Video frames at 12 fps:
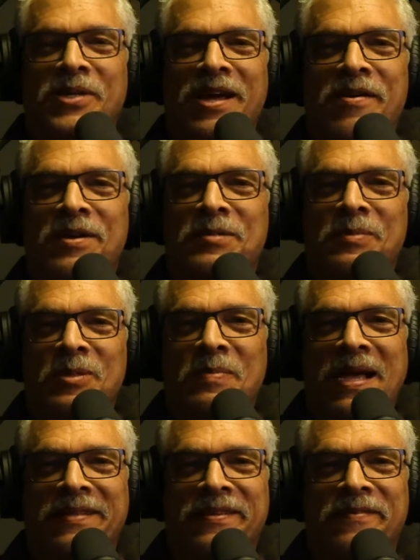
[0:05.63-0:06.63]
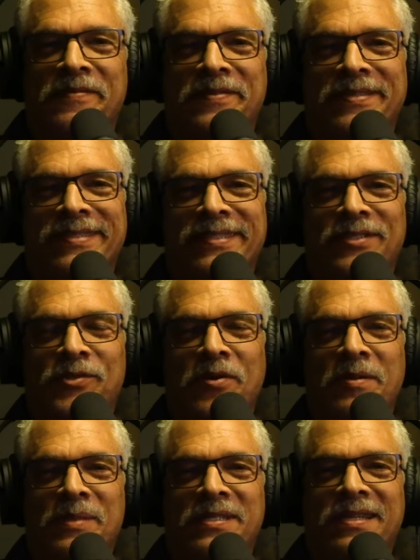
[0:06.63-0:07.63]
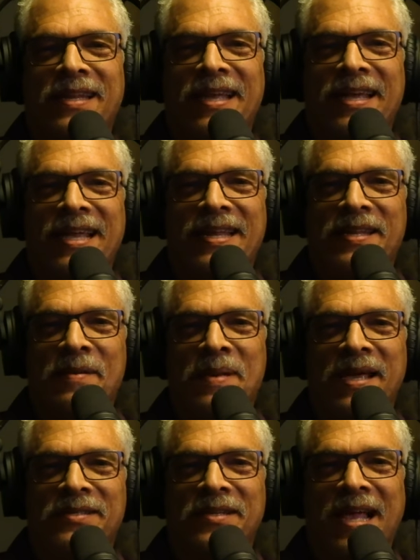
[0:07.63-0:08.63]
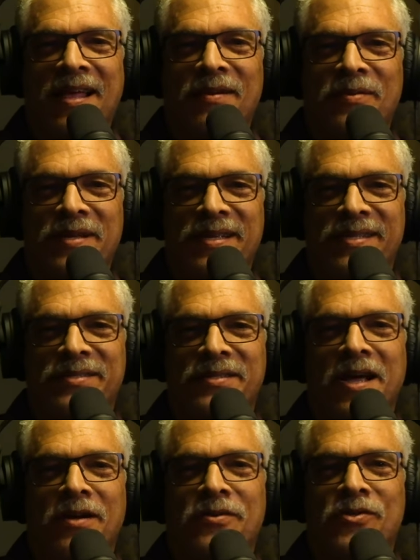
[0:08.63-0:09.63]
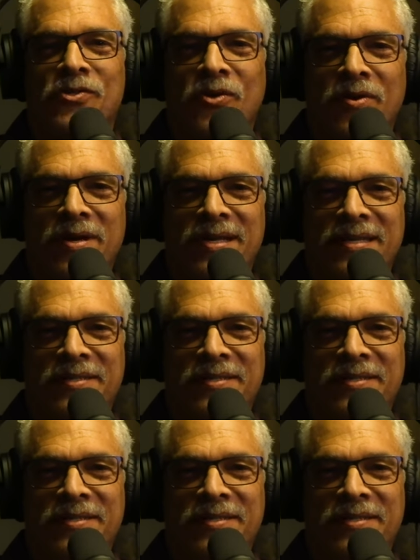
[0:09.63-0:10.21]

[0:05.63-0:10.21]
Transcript: to Eric's Perspective. Joining me today at M. Hanks Gallery is Dr. Joy